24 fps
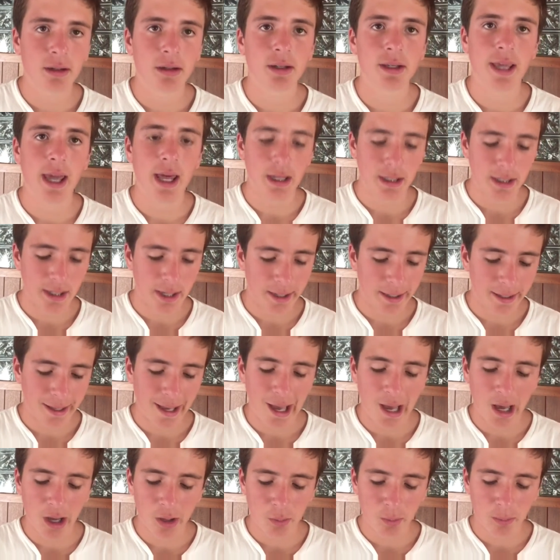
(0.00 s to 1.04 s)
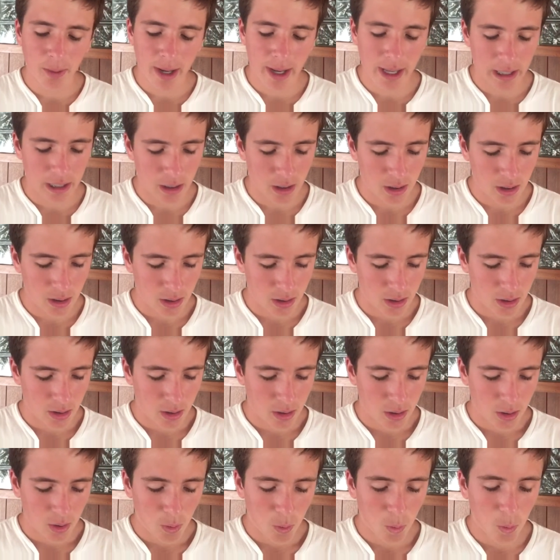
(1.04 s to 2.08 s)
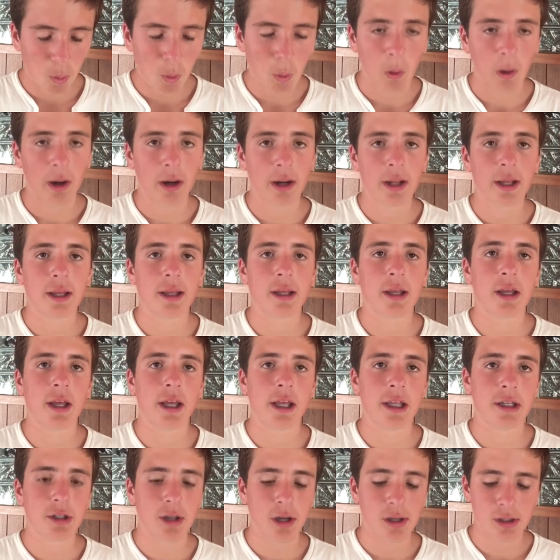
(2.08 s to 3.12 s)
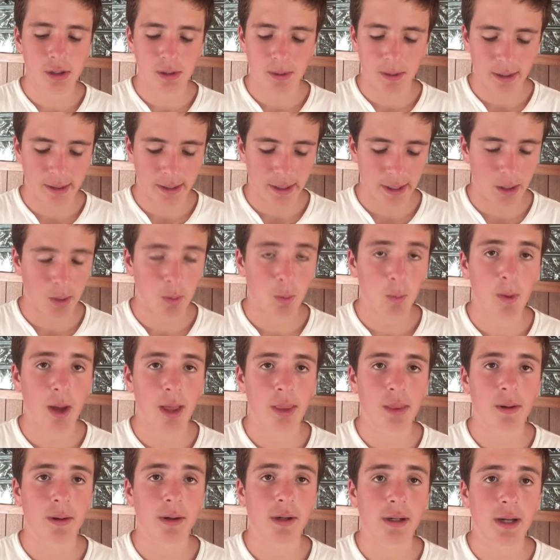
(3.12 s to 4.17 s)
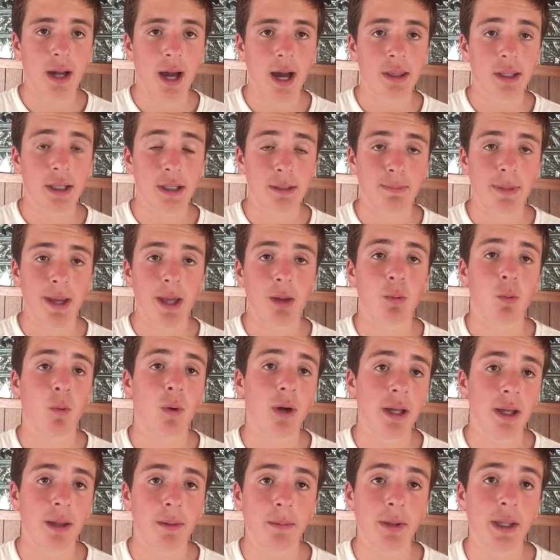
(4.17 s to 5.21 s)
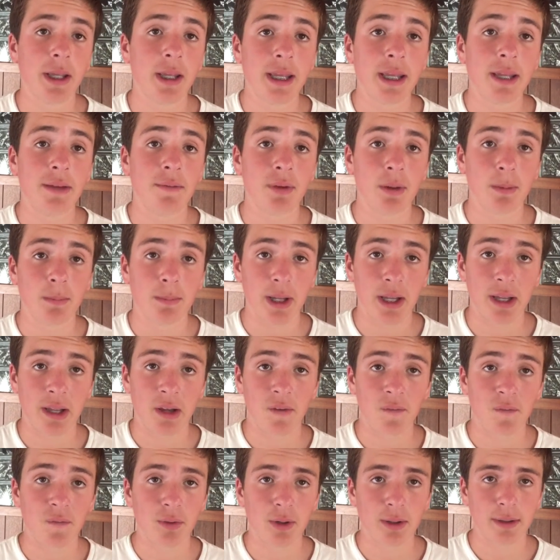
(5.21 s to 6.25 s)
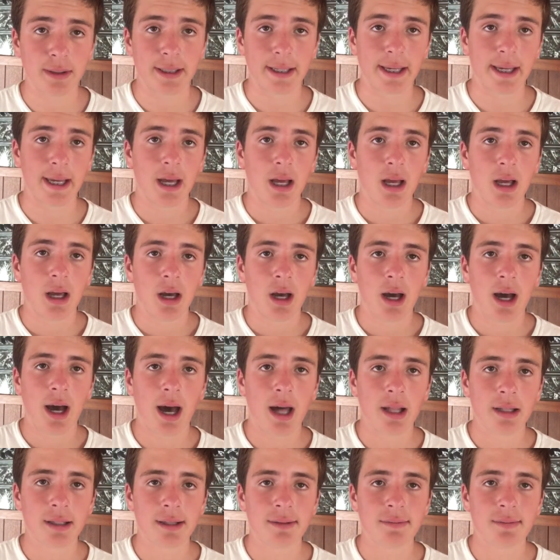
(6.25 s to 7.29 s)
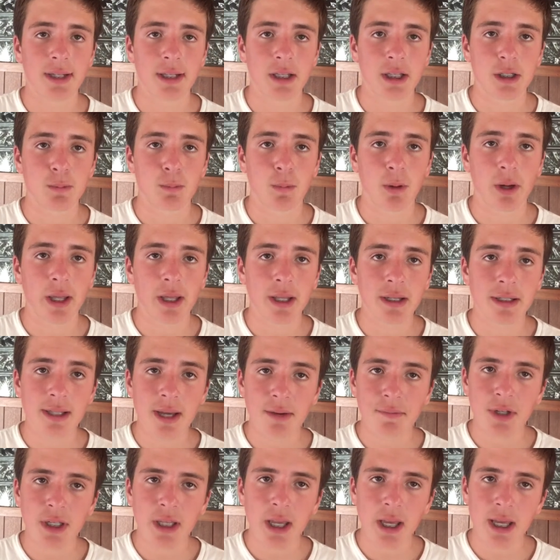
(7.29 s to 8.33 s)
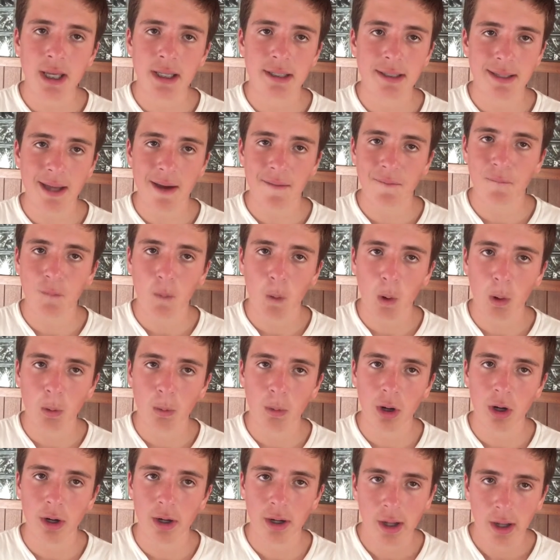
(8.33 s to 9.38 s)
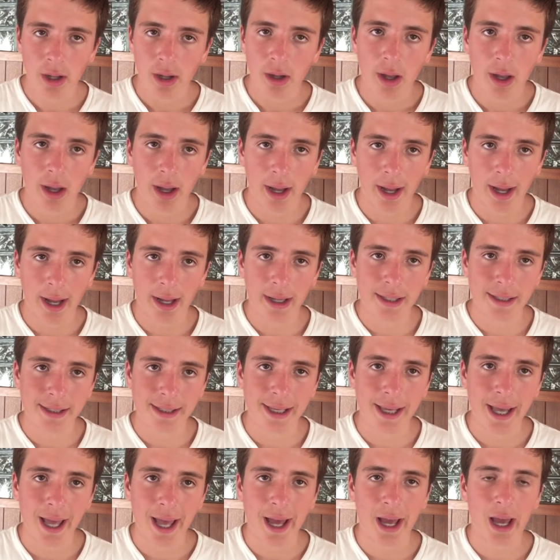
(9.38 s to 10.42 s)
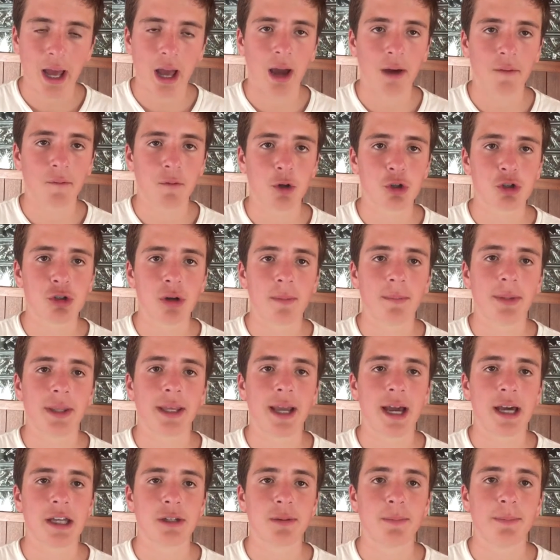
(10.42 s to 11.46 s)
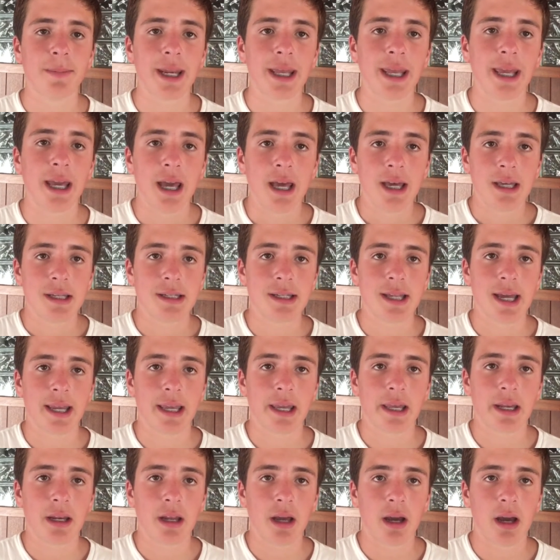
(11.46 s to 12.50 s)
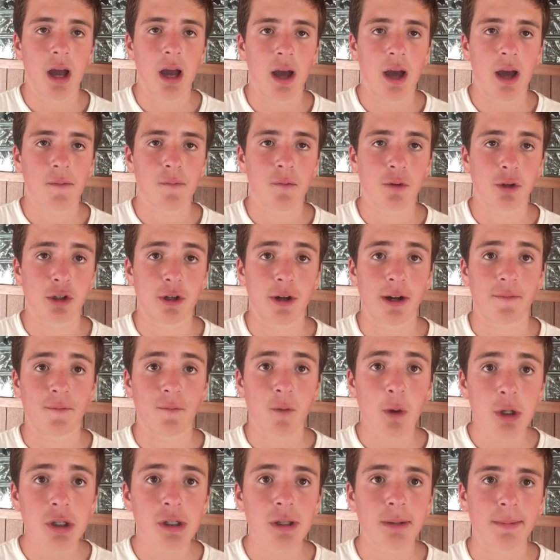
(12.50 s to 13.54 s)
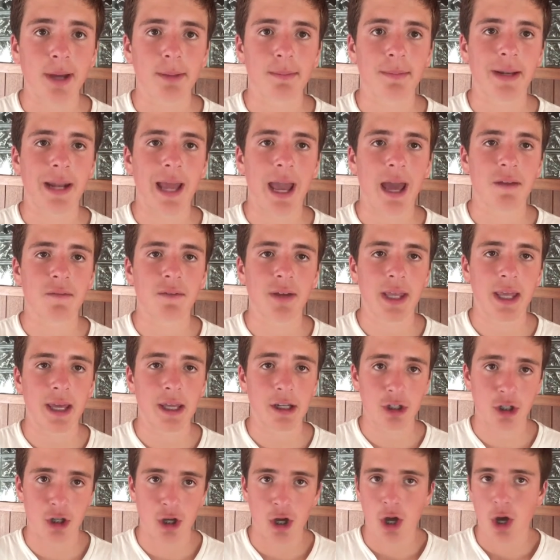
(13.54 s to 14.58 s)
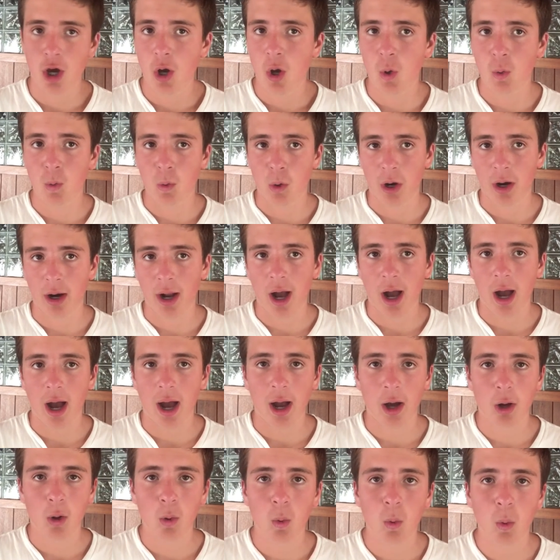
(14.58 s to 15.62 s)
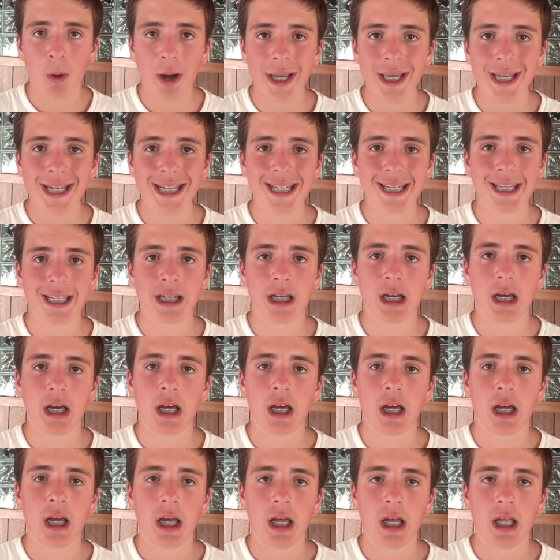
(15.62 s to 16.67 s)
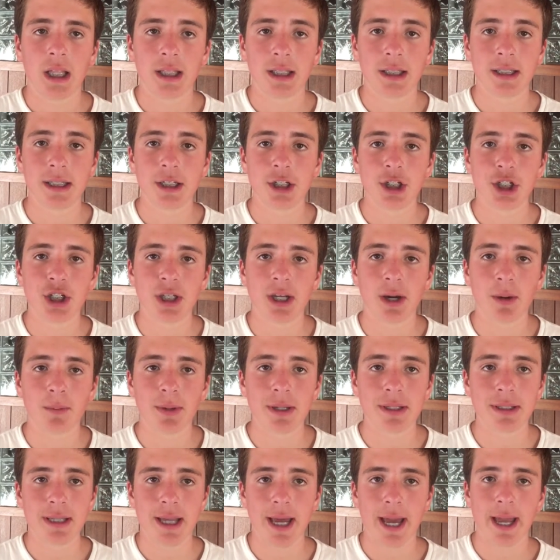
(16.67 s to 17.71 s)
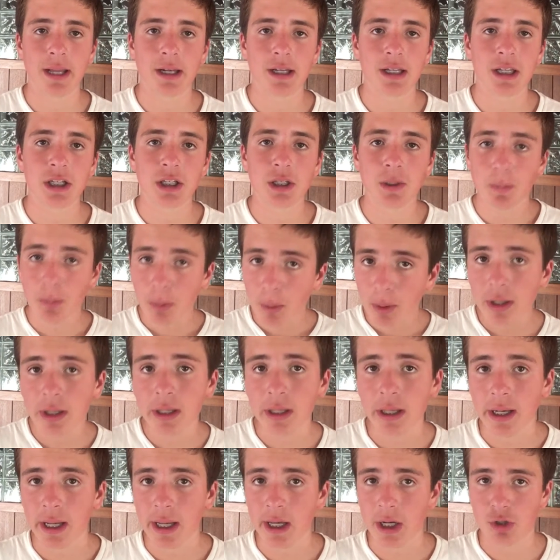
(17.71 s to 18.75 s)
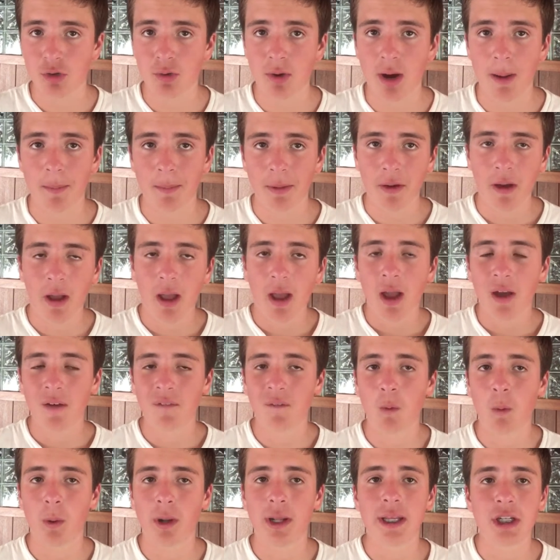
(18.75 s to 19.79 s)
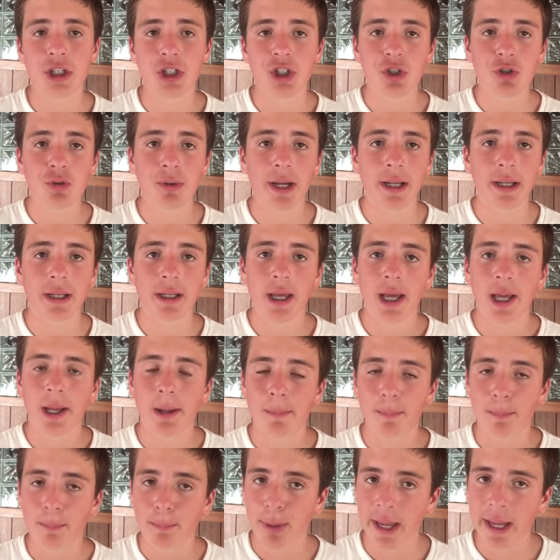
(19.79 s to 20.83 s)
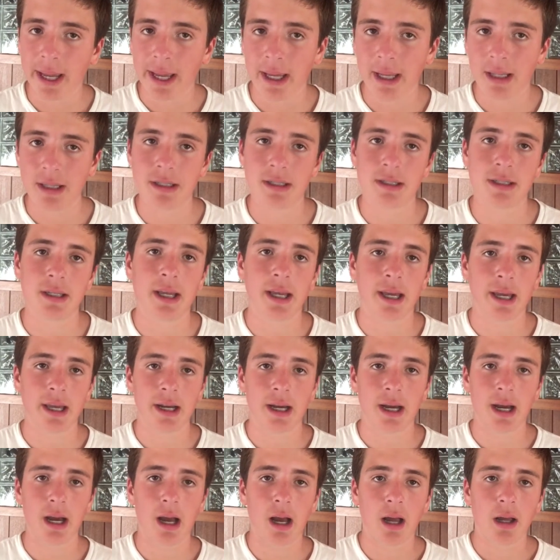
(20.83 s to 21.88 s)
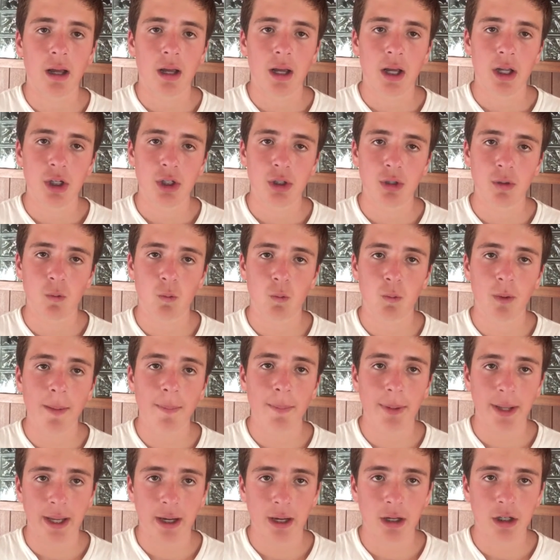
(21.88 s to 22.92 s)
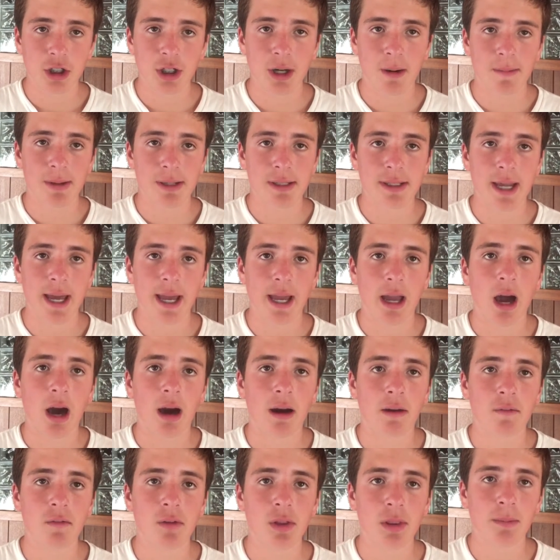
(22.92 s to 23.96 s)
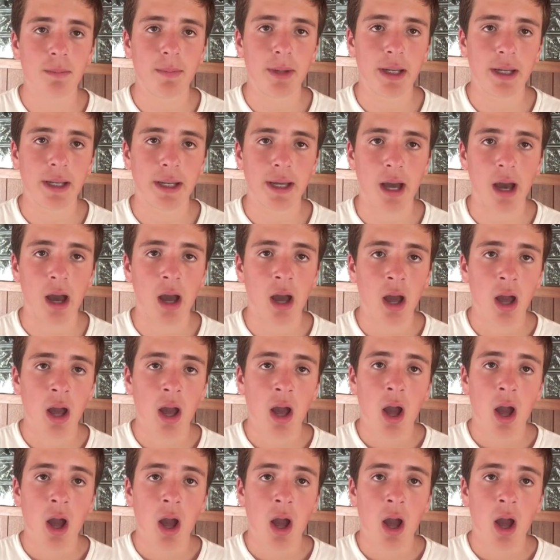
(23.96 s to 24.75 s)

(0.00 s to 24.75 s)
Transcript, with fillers: Kellyanne Conway, or it's also unclear whether or not this ban will even be fully uh, lifted at this point. It's definitely a step forward uh, in the uh, for Trump in the eyes of many second for sorry First Amendment advocates who are quite, shall we say, disappointed in Trump for his strict bans and ripping, shall we say, of the media.